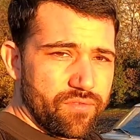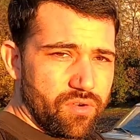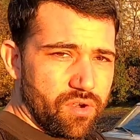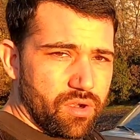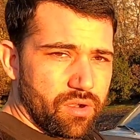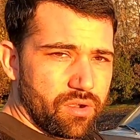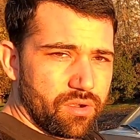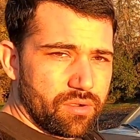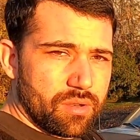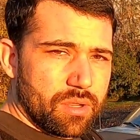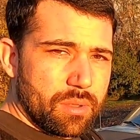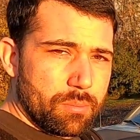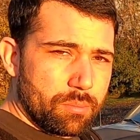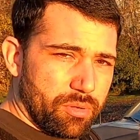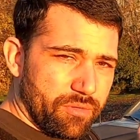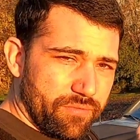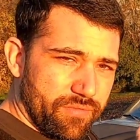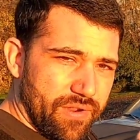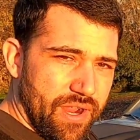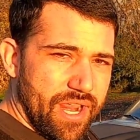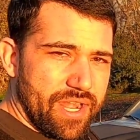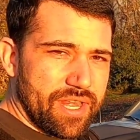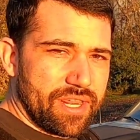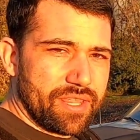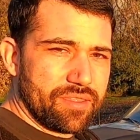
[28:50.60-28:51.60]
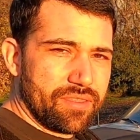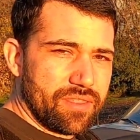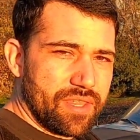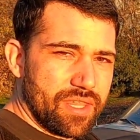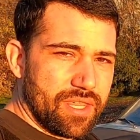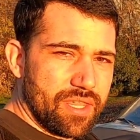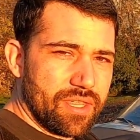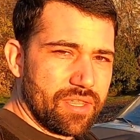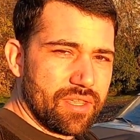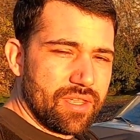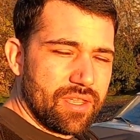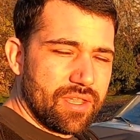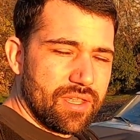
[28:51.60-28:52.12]
for providing
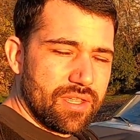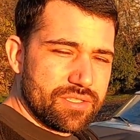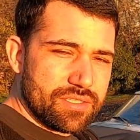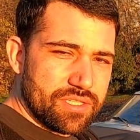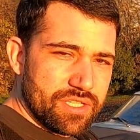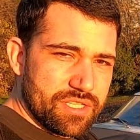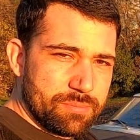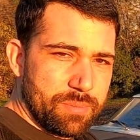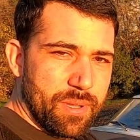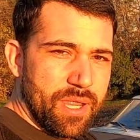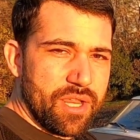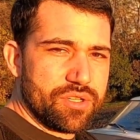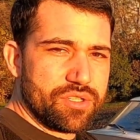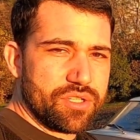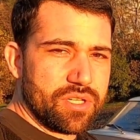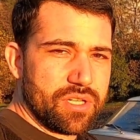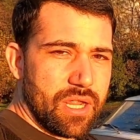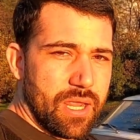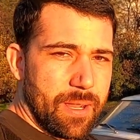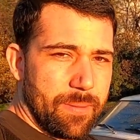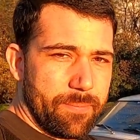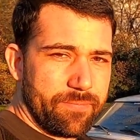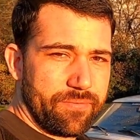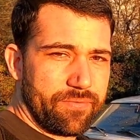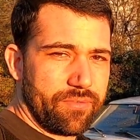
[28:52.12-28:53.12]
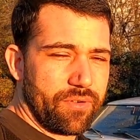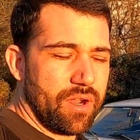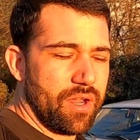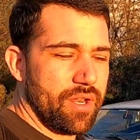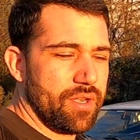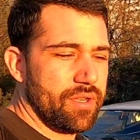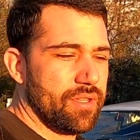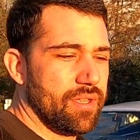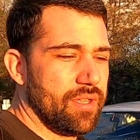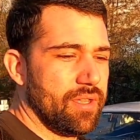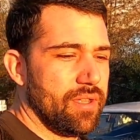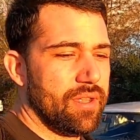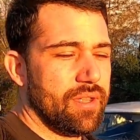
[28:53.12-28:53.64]
the suspension up front.